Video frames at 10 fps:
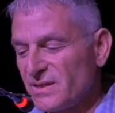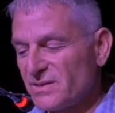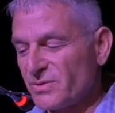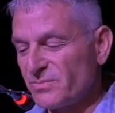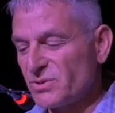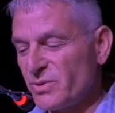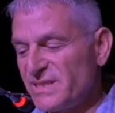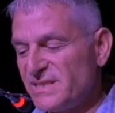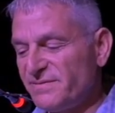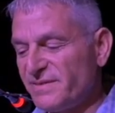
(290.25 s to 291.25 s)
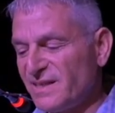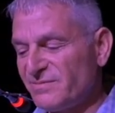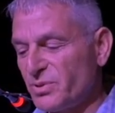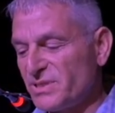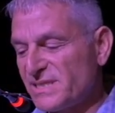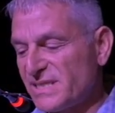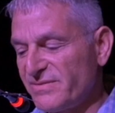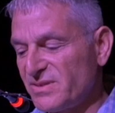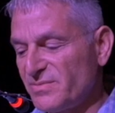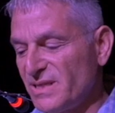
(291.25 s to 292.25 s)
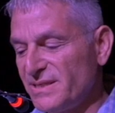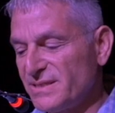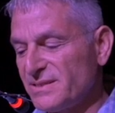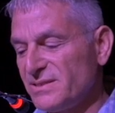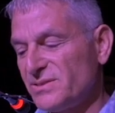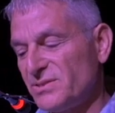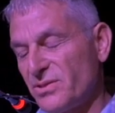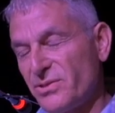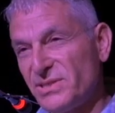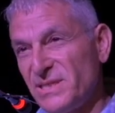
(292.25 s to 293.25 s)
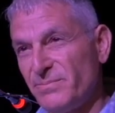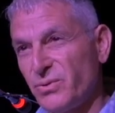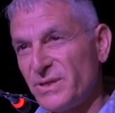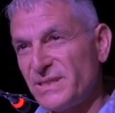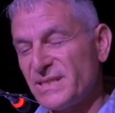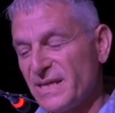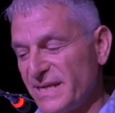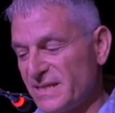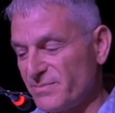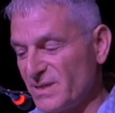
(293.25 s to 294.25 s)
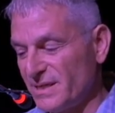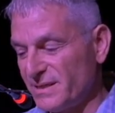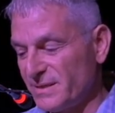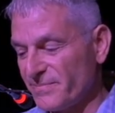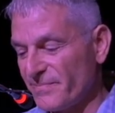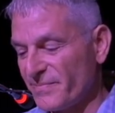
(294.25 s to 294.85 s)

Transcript: from 25.7 million to 30.8 million.